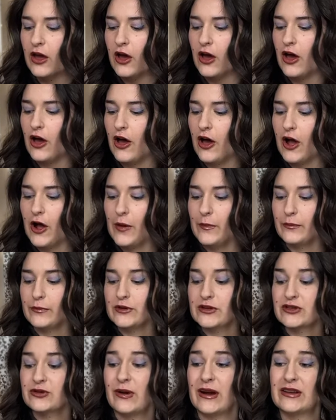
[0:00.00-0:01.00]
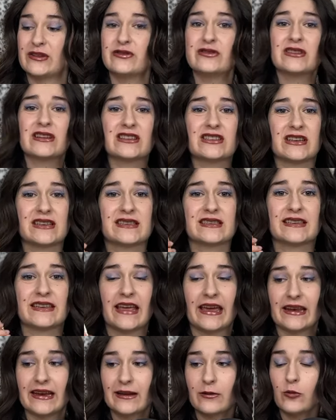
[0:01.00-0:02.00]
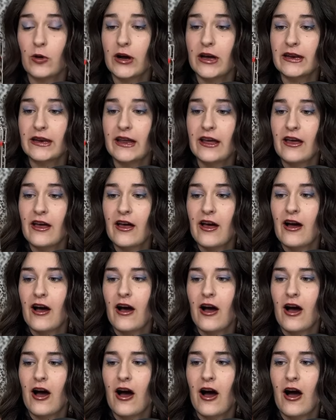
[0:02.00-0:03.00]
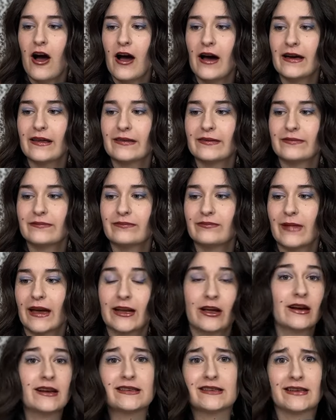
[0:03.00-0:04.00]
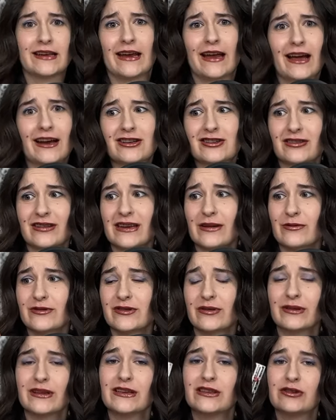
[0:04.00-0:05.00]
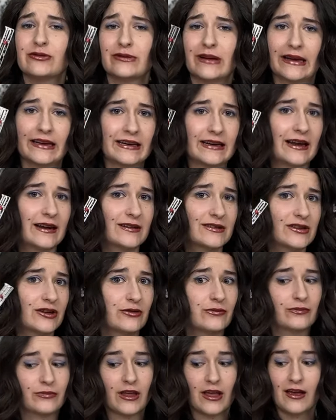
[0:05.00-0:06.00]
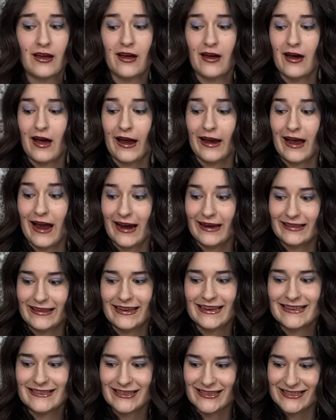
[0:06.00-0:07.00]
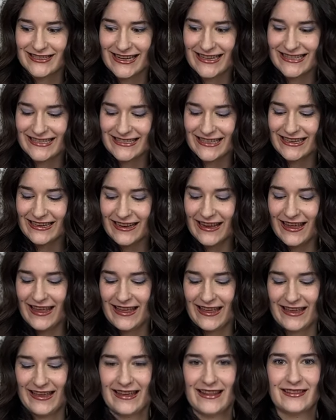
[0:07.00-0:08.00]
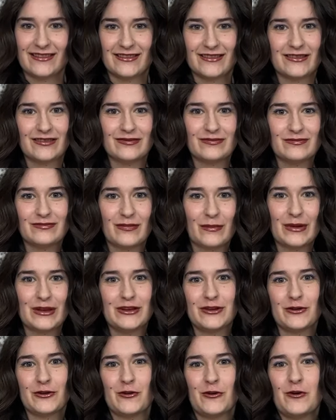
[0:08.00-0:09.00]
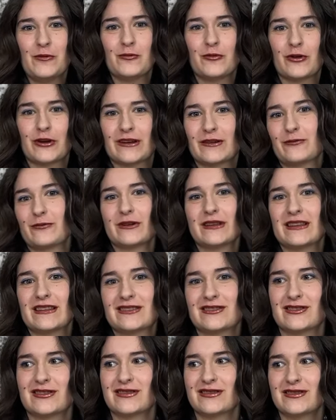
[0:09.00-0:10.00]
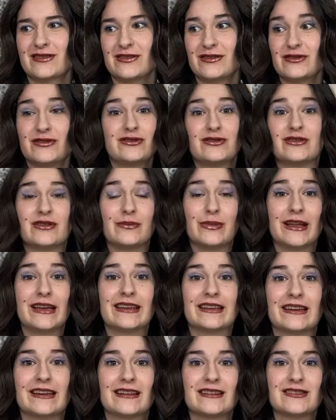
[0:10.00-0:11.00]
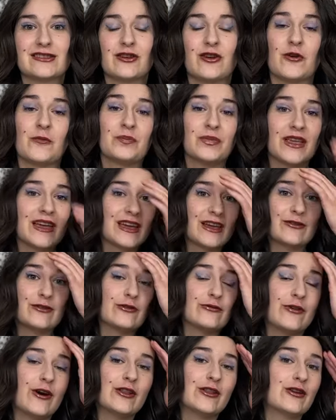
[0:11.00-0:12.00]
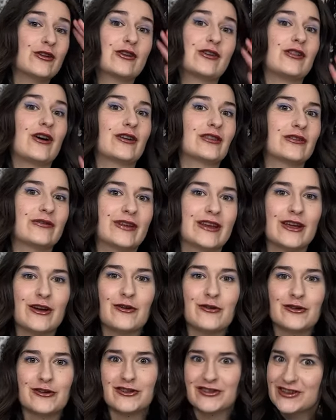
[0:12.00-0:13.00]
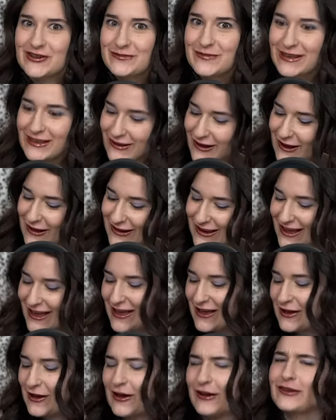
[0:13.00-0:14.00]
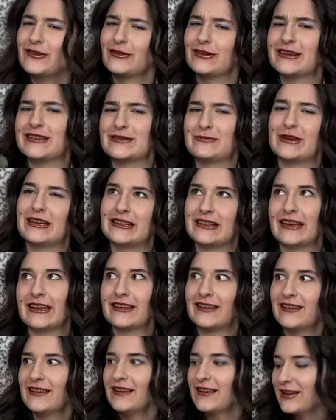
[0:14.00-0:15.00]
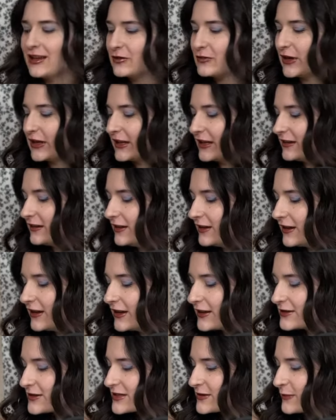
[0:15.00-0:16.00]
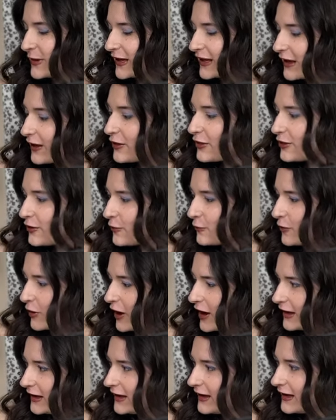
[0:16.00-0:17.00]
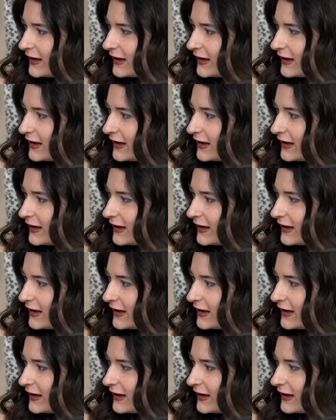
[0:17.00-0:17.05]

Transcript: um, so I do suggest getting one uh, I got it today actually and it was only two ninety-nine. so I highly suggest it and I mean, your homework really is just to do the blanket. So if you followed along the video, you should be done. I uh, don't need to make like a million. Just make the one,